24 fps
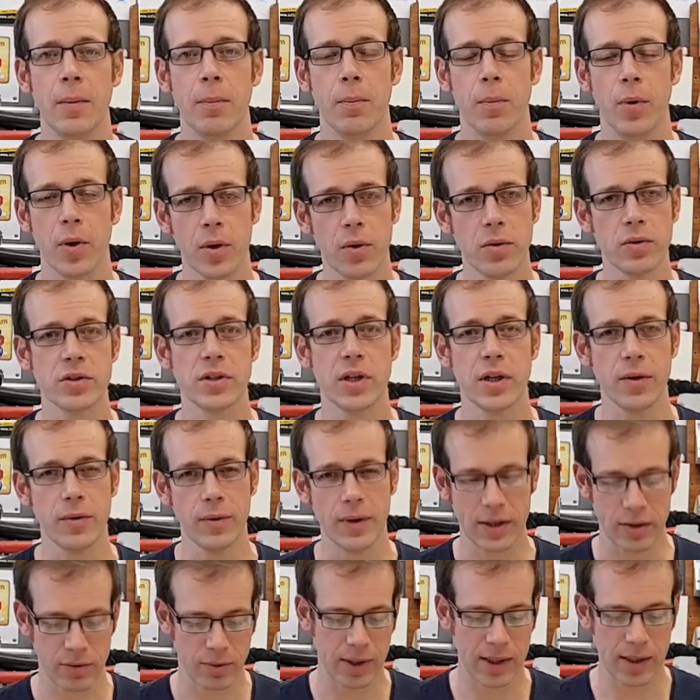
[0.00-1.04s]
But also,
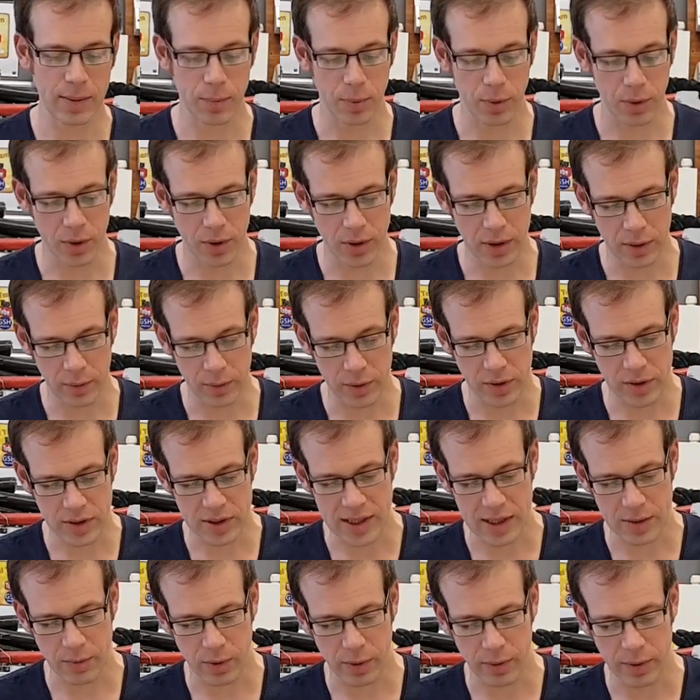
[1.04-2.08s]
it's really important that we
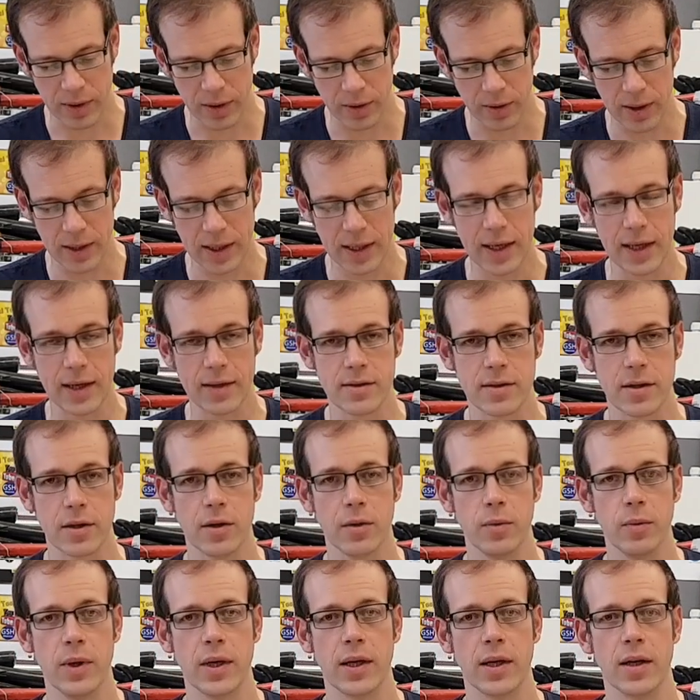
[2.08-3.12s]
understand what we're doing here so
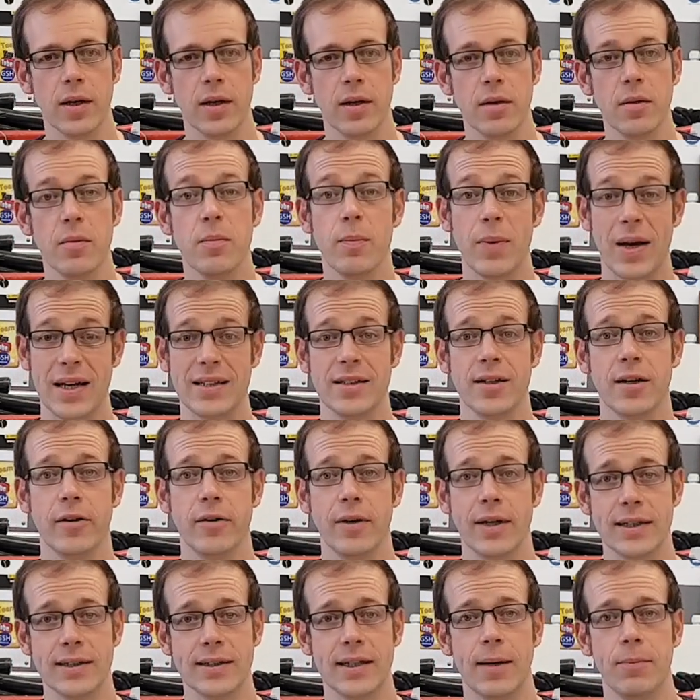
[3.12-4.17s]
that we can pass our
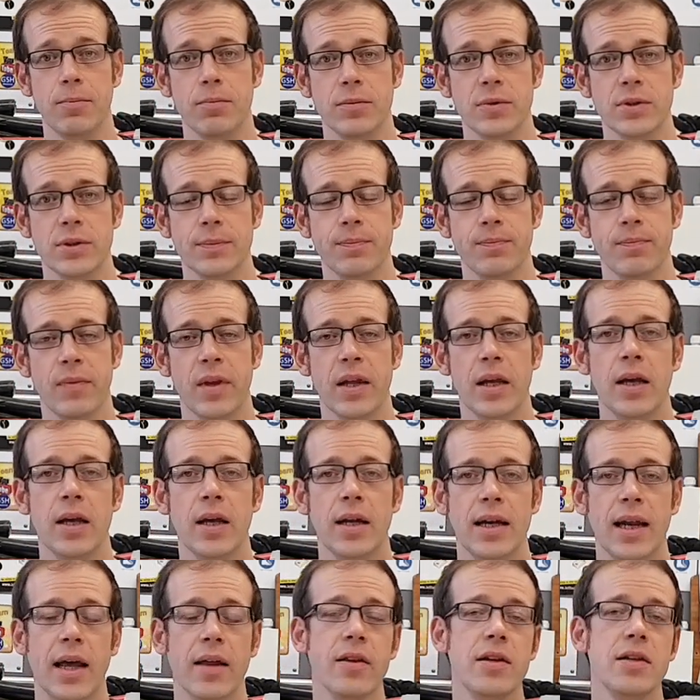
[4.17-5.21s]
exams.
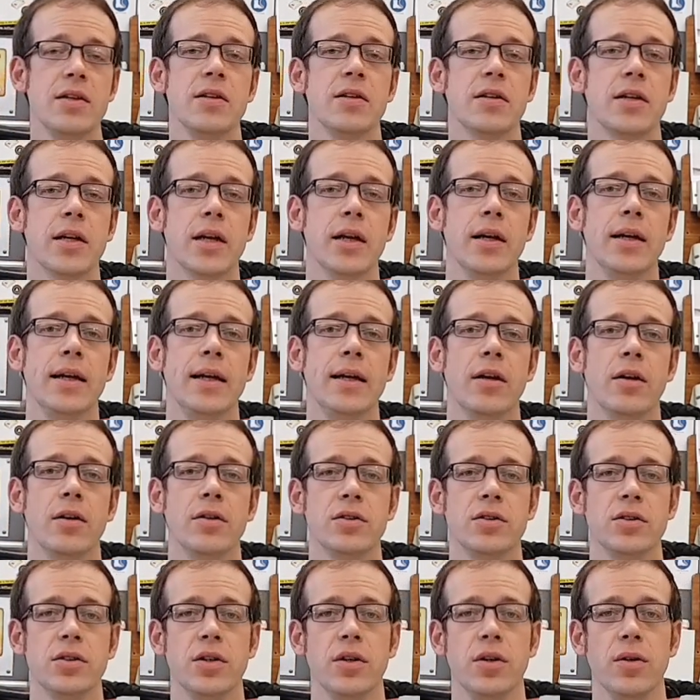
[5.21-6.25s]
Now, this is going to lead on
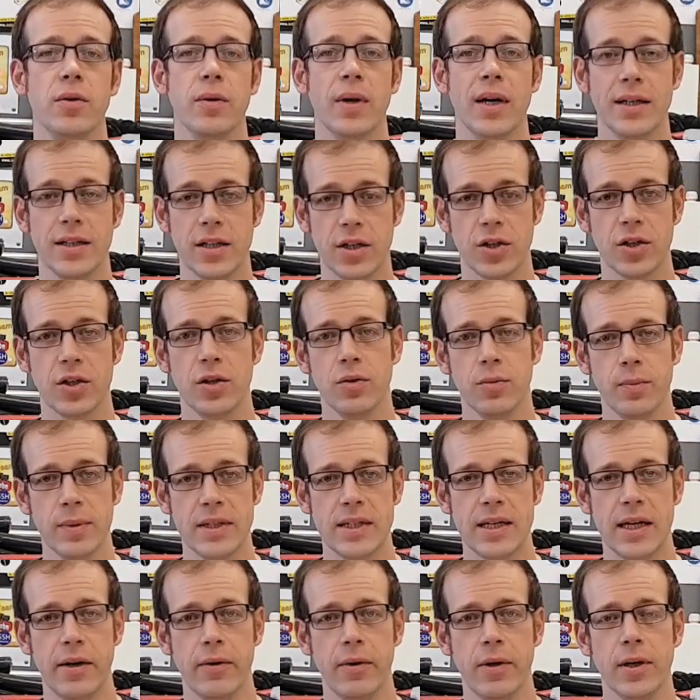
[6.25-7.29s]
to additional
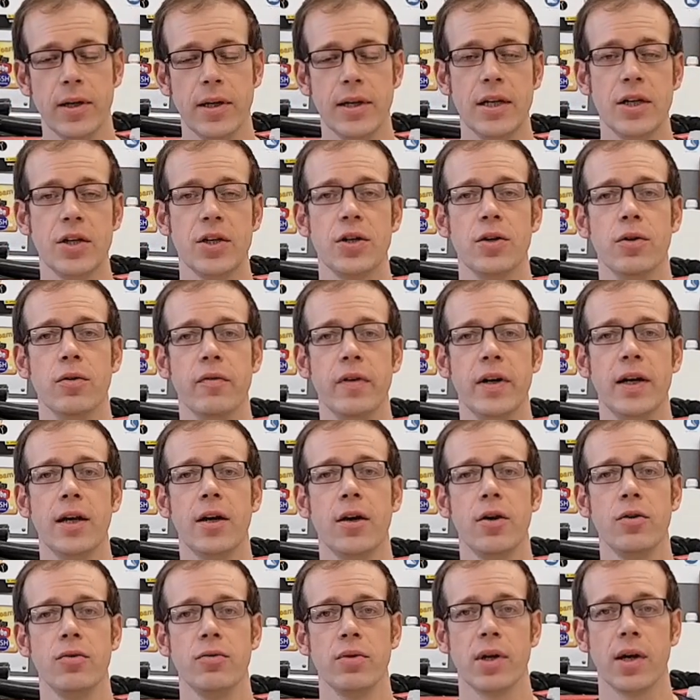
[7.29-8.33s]
material, additional
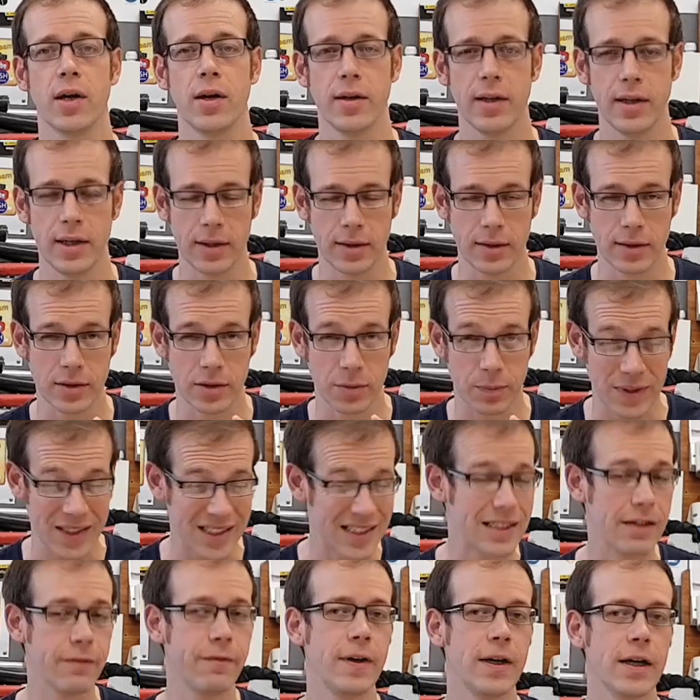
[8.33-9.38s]
videos regarding
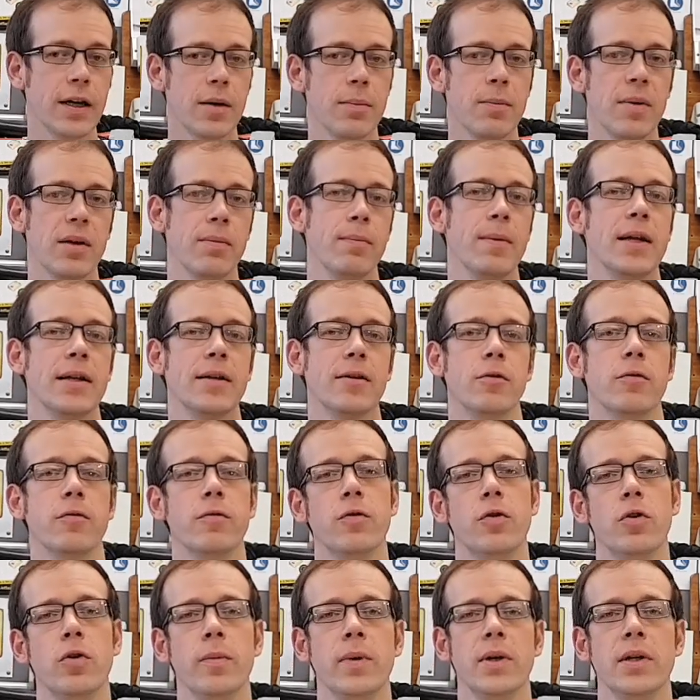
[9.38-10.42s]
specific mathematical
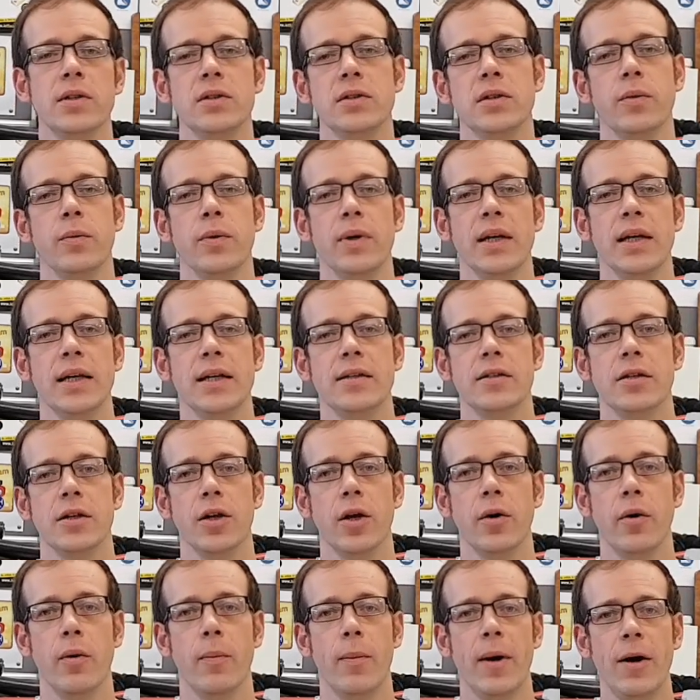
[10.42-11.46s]
formulas that we need to
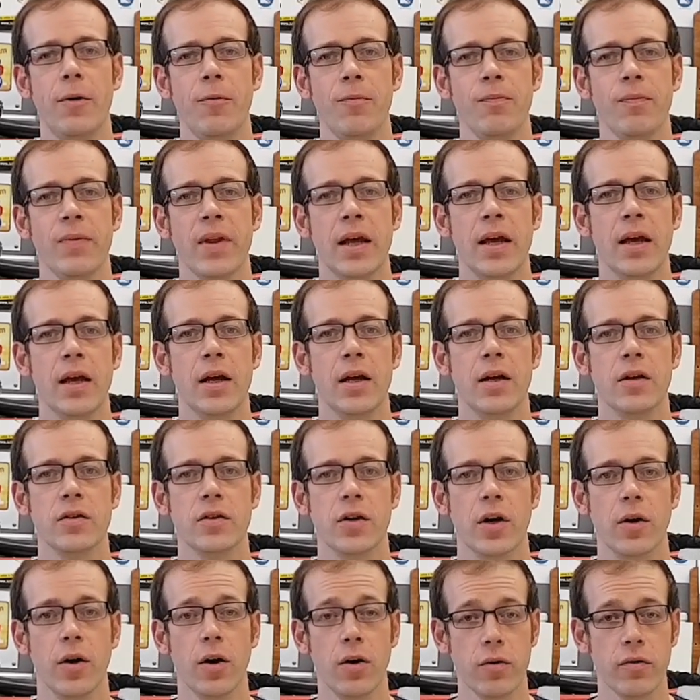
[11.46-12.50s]
know about.
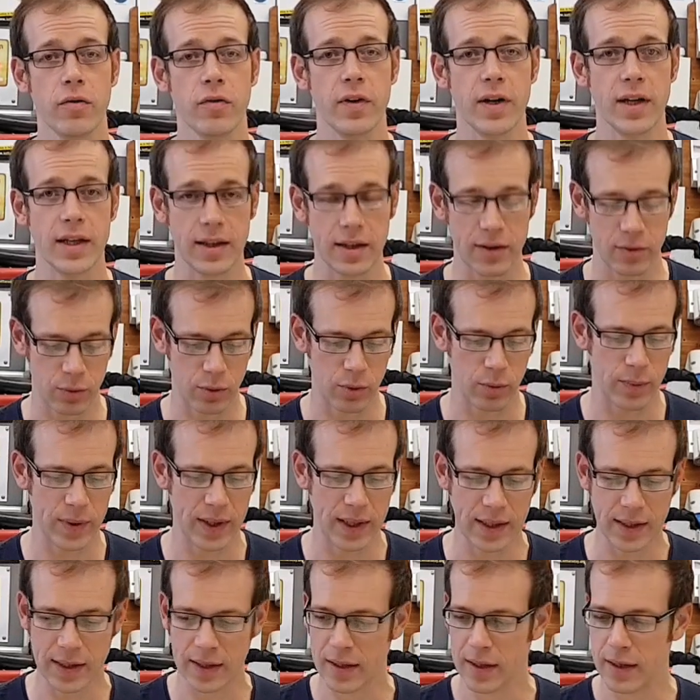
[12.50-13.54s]
So hopefully this will
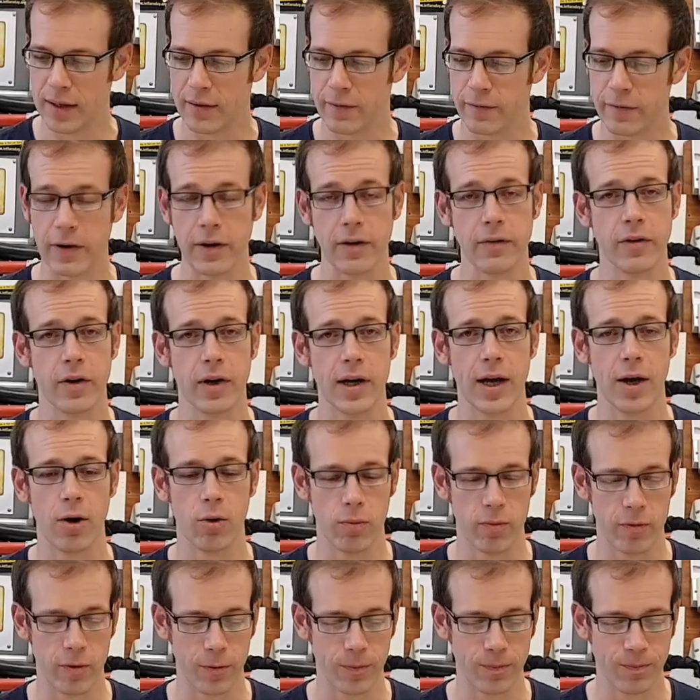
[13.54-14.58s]
be very, very
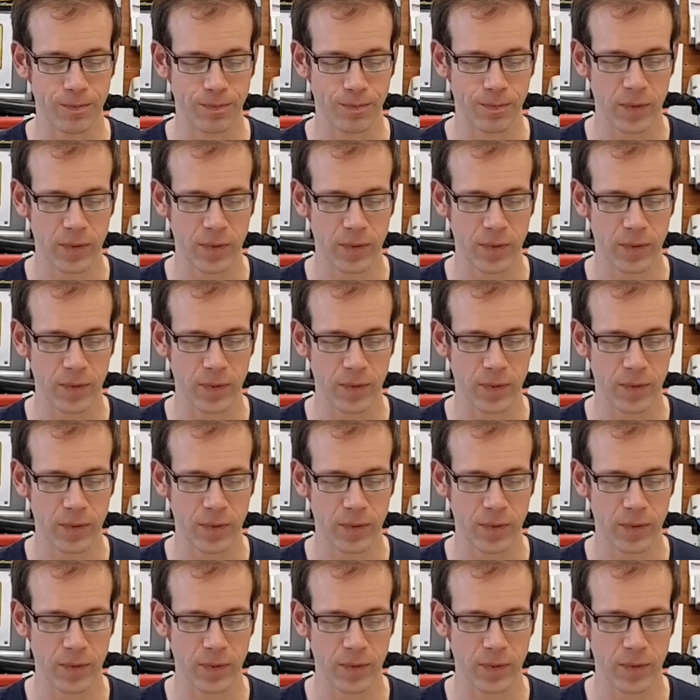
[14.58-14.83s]
helpful.